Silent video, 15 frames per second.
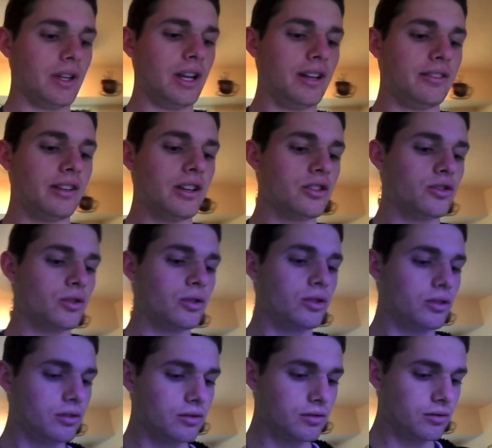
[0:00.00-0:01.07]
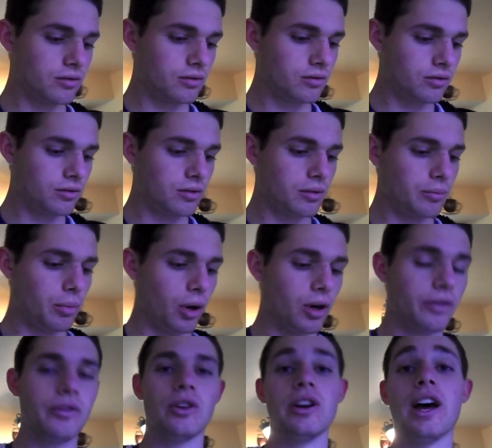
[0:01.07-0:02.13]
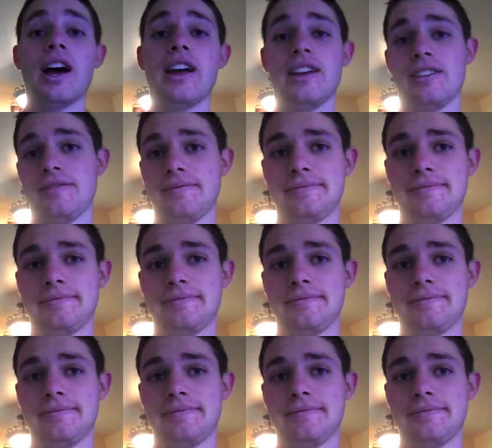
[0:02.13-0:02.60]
an essential part of your diet.